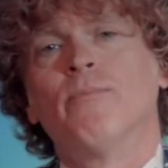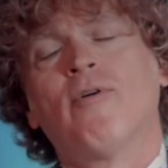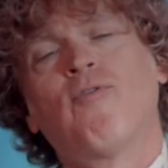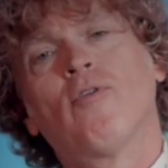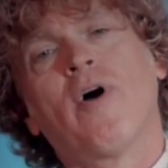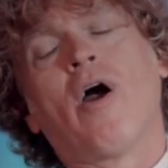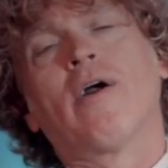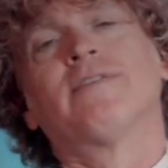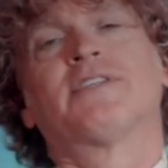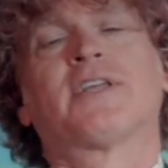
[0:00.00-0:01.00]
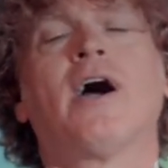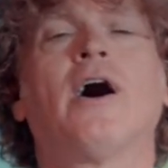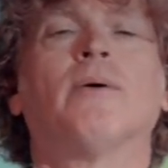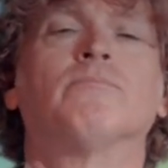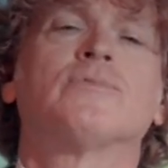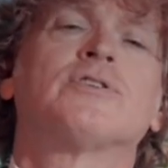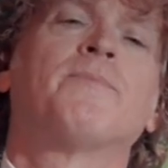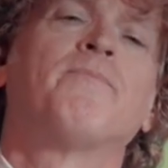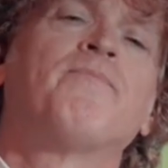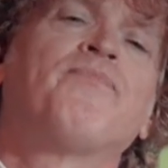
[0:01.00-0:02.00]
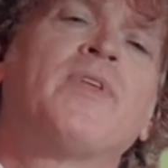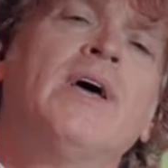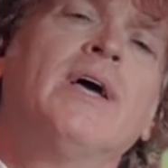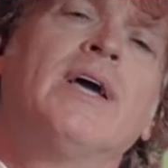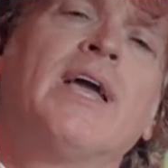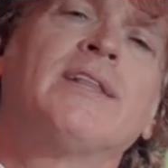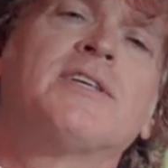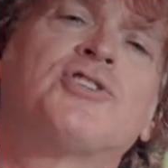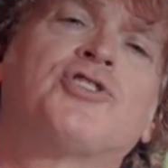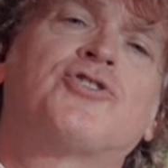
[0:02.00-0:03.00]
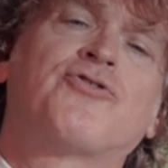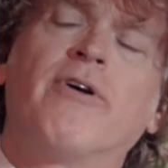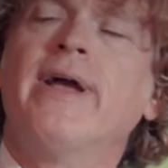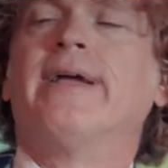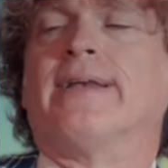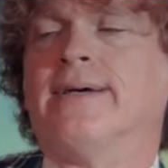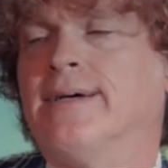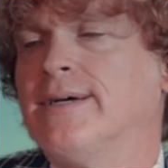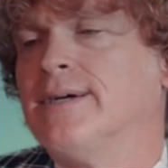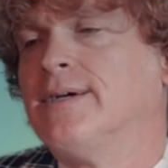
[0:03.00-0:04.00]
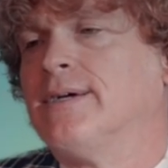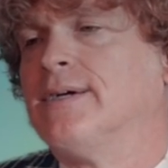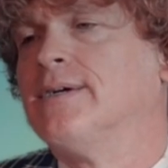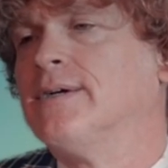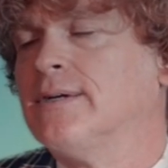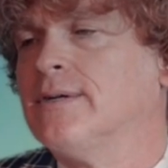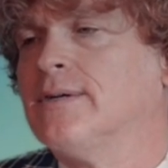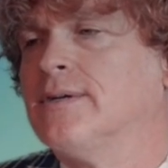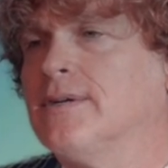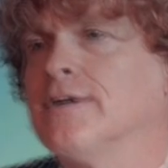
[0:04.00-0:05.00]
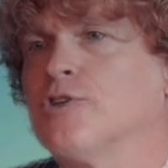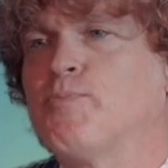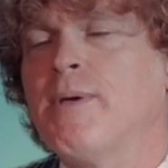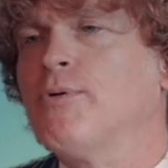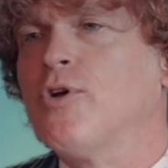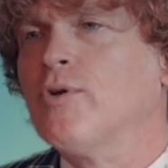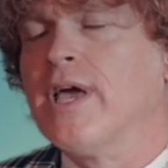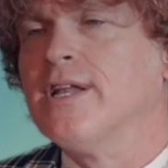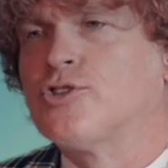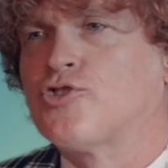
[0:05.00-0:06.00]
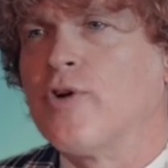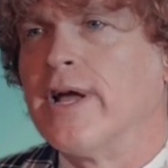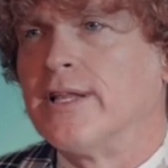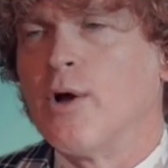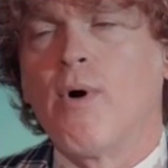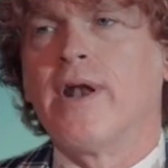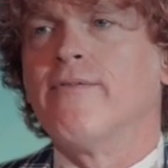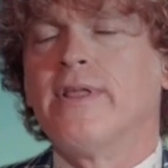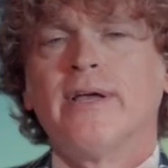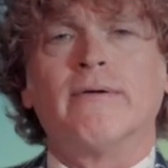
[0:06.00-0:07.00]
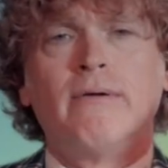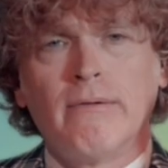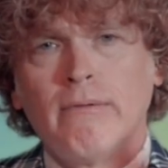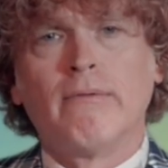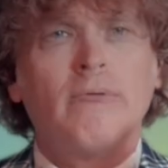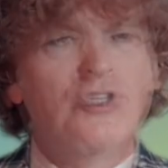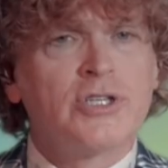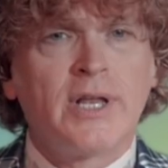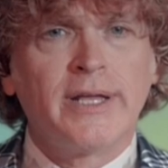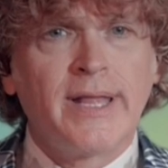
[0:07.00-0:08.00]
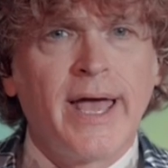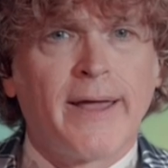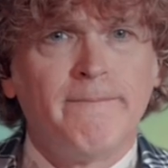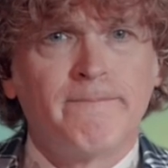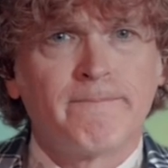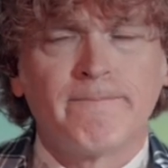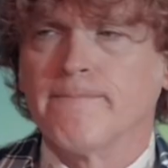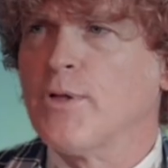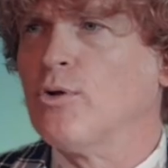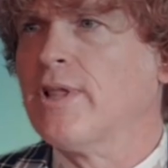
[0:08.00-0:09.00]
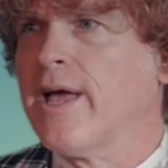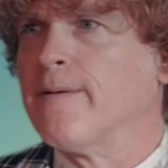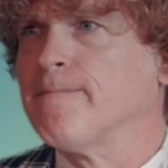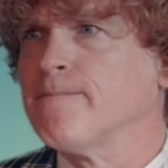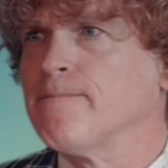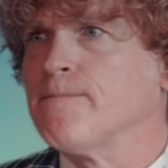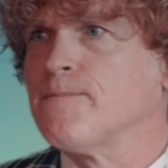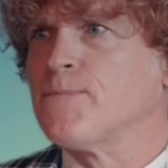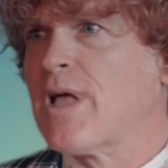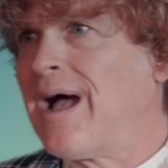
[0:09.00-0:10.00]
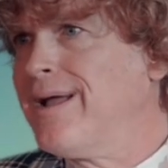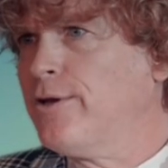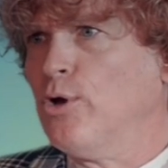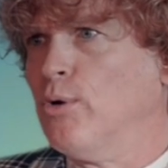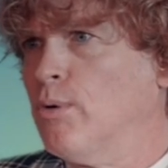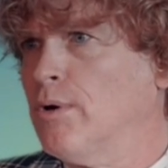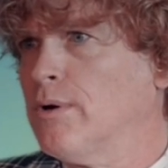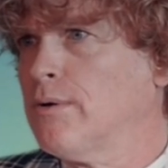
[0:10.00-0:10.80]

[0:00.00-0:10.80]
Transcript: before the harvest comes mm -hmm. get this straight because people don't get it straight they want everything just like that mm -hmm. don't they I do